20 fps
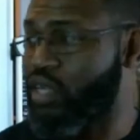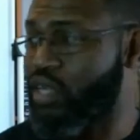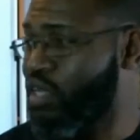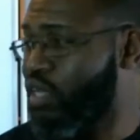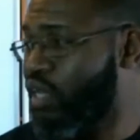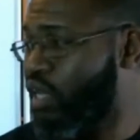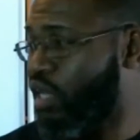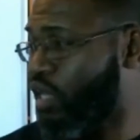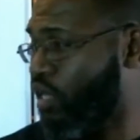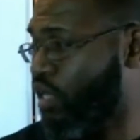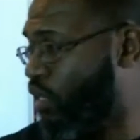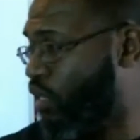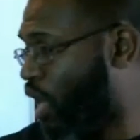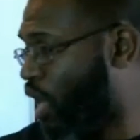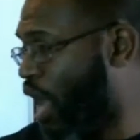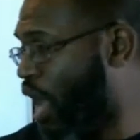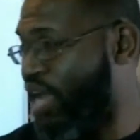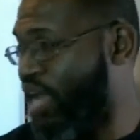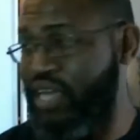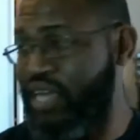And
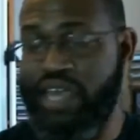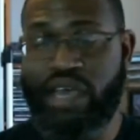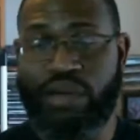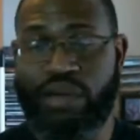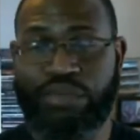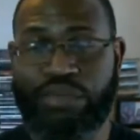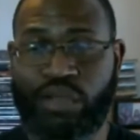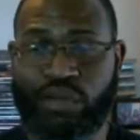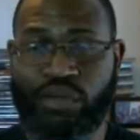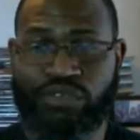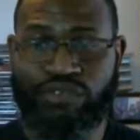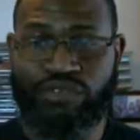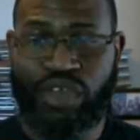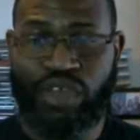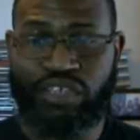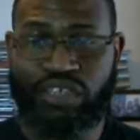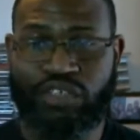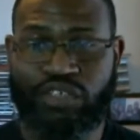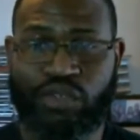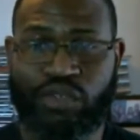I kept those fake
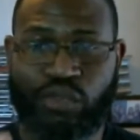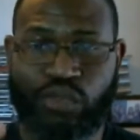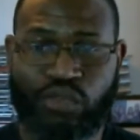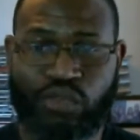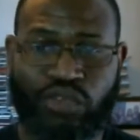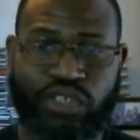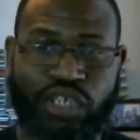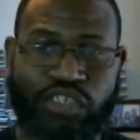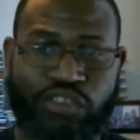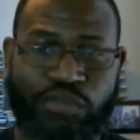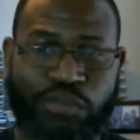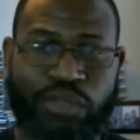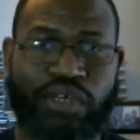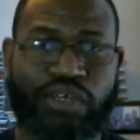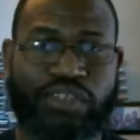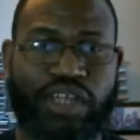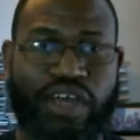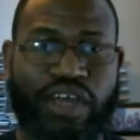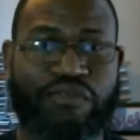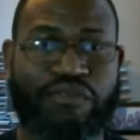shoes just because
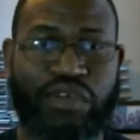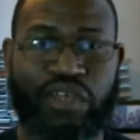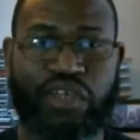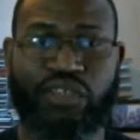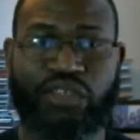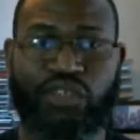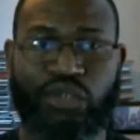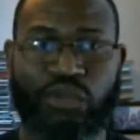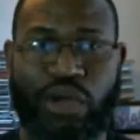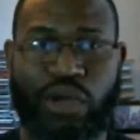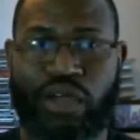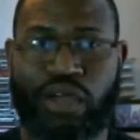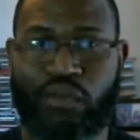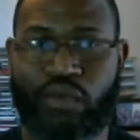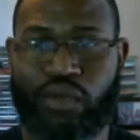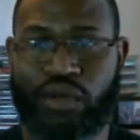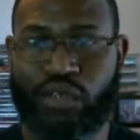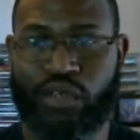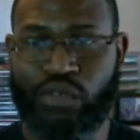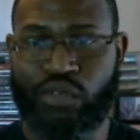I figured you might want
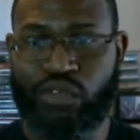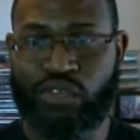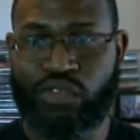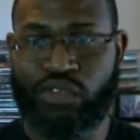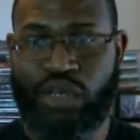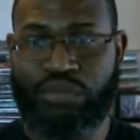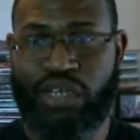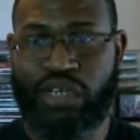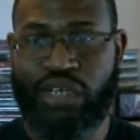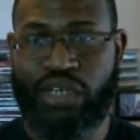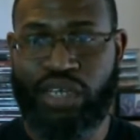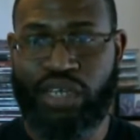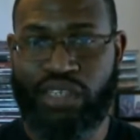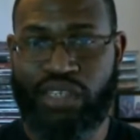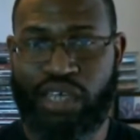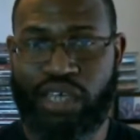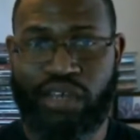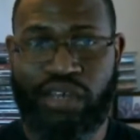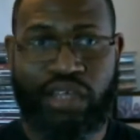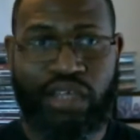to do something like
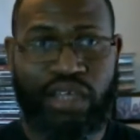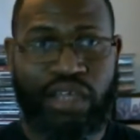that.